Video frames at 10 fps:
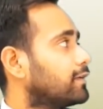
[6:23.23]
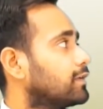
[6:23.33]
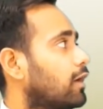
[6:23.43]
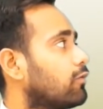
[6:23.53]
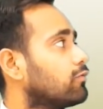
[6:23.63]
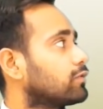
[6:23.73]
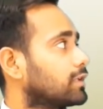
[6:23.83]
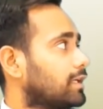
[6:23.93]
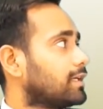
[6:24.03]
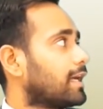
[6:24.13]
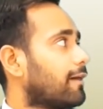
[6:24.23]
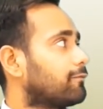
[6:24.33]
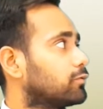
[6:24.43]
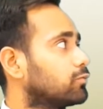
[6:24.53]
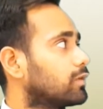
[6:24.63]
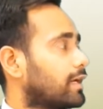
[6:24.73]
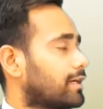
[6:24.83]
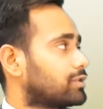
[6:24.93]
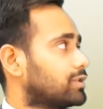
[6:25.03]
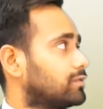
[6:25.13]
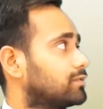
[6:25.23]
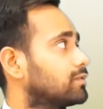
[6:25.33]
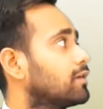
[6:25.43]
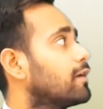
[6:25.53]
now current have 2 directions.